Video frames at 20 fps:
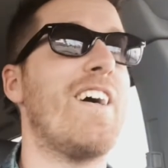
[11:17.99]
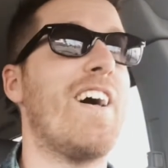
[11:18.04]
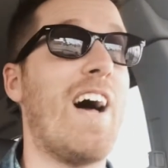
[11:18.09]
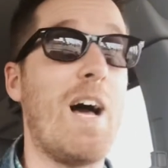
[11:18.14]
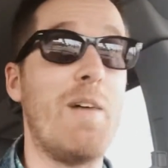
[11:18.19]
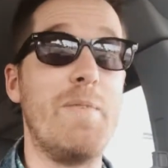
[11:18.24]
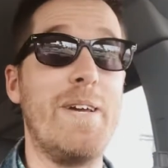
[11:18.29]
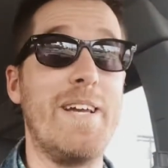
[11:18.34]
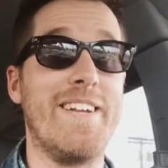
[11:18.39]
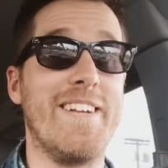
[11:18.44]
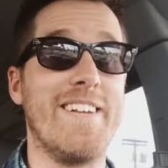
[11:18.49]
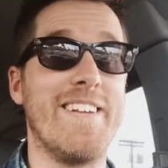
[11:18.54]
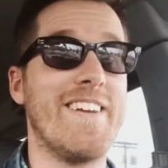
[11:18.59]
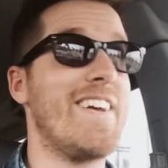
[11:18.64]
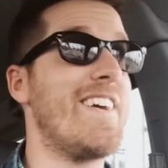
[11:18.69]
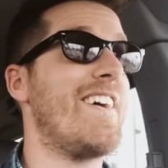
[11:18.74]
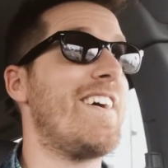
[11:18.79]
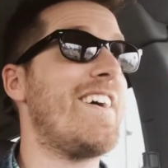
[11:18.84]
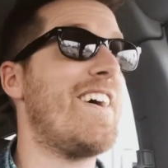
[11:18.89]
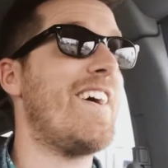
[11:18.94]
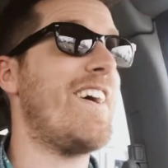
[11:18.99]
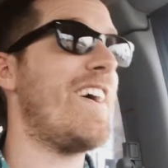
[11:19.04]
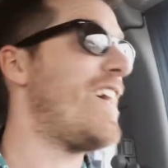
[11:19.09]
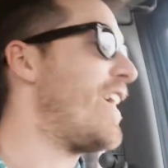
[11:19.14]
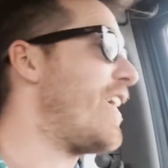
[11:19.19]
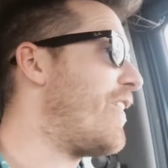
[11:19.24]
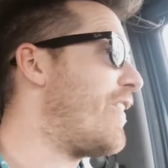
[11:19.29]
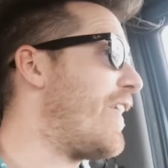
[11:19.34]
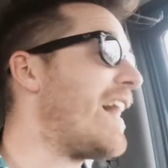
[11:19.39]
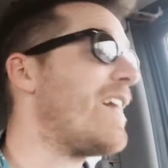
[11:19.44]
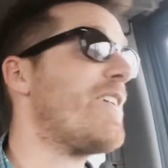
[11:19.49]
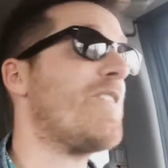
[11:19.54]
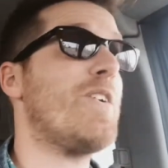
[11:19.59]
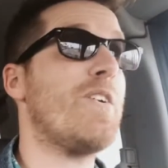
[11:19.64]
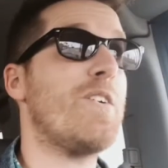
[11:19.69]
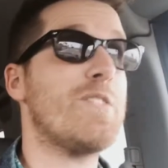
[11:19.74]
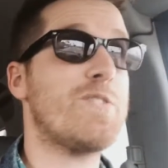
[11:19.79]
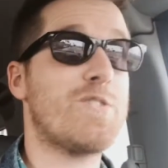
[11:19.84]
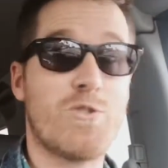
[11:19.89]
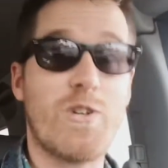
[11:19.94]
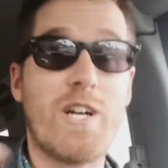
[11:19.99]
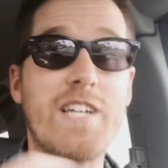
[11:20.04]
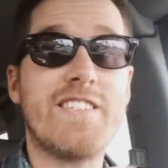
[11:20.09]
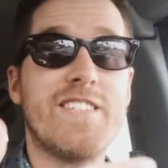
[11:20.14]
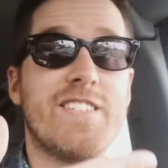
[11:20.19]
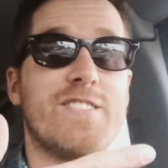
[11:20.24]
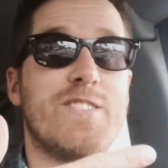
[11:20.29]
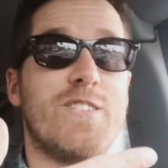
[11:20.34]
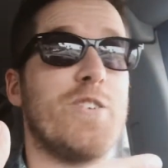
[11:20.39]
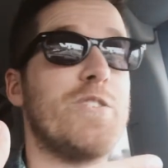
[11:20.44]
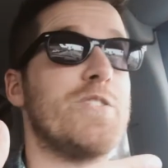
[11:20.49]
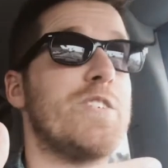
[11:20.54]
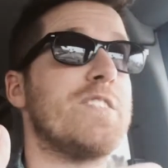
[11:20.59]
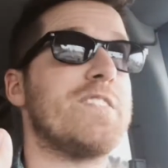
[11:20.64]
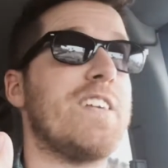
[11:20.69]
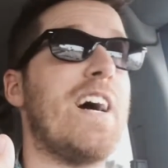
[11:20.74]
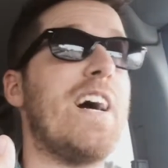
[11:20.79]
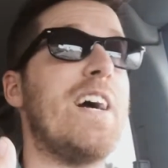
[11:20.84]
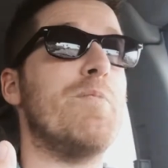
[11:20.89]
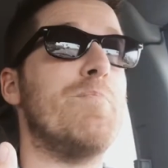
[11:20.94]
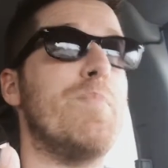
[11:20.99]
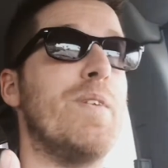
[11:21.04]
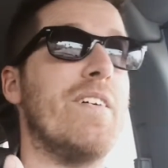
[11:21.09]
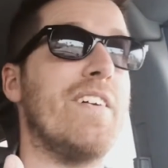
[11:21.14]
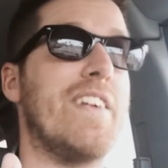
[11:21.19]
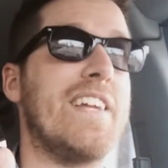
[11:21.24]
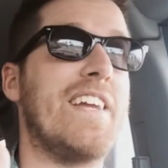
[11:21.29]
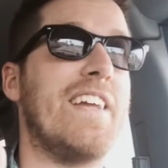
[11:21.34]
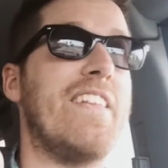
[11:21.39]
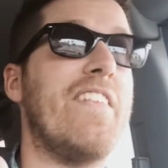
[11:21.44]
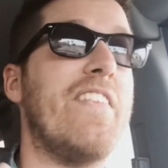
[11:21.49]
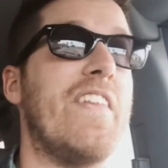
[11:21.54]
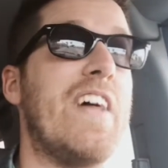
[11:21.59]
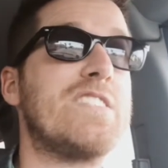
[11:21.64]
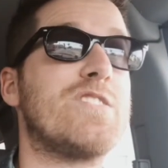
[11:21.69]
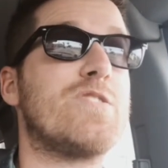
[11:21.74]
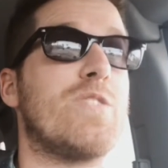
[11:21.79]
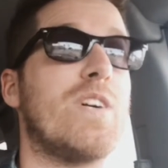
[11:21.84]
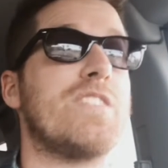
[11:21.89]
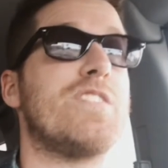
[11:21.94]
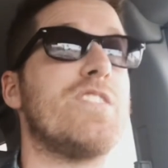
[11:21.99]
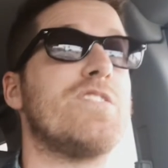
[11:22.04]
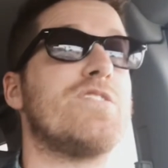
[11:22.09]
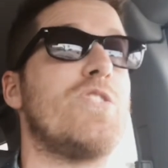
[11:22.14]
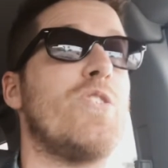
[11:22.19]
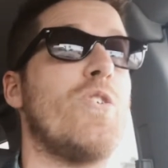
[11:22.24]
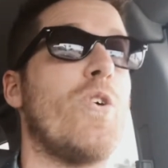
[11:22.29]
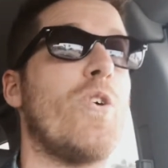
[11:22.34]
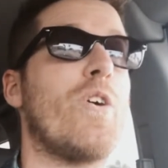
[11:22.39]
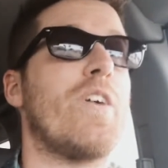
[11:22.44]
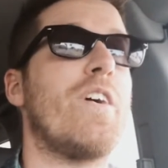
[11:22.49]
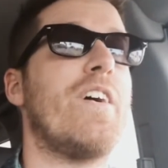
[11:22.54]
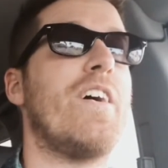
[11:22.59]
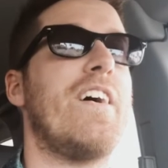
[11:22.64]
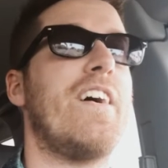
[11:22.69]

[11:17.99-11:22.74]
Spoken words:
I mean, that stretches your design ability, and that stretches your